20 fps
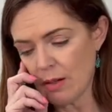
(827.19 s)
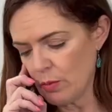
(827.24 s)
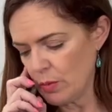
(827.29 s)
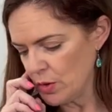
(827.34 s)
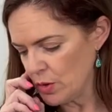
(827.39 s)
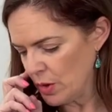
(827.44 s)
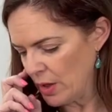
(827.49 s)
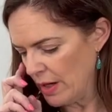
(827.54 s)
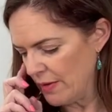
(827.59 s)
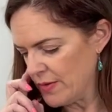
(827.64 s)
We
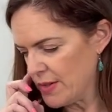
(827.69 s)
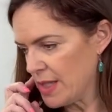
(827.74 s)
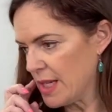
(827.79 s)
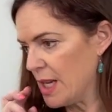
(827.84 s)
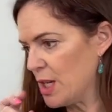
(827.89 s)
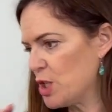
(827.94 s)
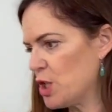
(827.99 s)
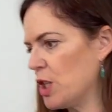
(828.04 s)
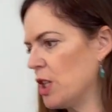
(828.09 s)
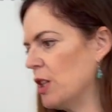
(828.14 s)
do have
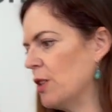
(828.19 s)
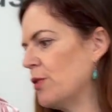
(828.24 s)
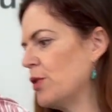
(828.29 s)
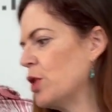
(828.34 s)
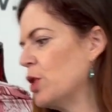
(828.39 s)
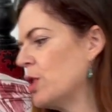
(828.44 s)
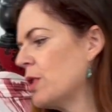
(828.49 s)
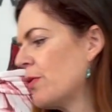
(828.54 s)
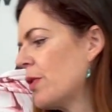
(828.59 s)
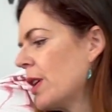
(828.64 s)
Sketchy in a
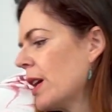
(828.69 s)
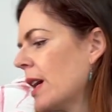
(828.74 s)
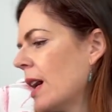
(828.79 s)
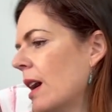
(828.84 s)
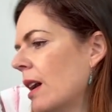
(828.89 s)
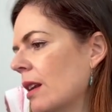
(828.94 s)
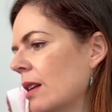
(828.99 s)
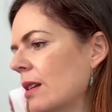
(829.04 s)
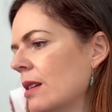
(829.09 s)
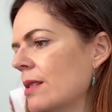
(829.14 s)
few different
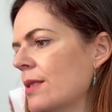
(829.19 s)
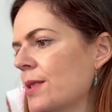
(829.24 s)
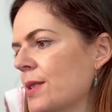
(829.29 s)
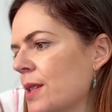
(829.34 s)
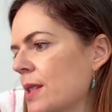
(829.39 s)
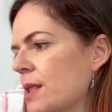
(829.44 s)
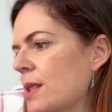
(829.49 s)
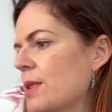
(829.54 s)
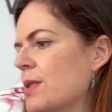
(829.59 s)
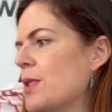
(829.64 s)
colours.
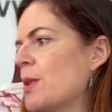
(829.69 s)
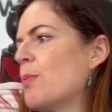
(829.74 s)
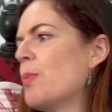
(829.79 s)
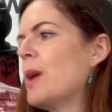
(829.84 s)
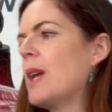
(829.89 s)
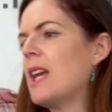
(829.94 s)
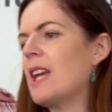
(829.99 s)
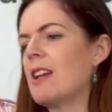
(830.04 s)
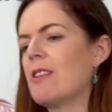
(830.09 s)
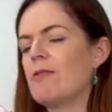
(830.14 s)
This is the
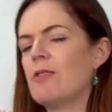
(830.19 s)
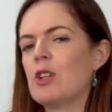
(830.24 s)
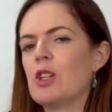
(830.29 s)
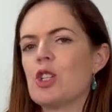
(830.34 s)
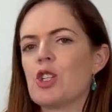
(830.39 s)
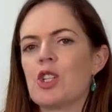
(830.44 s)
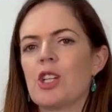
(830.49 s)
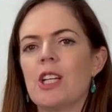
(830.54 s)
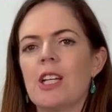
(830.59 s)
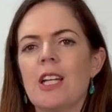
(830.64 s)
pink
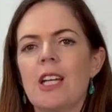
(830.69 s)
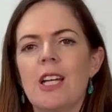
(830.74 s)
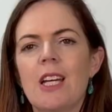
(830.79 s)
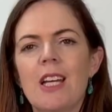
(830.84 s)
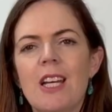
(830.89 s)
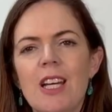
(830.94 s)
version.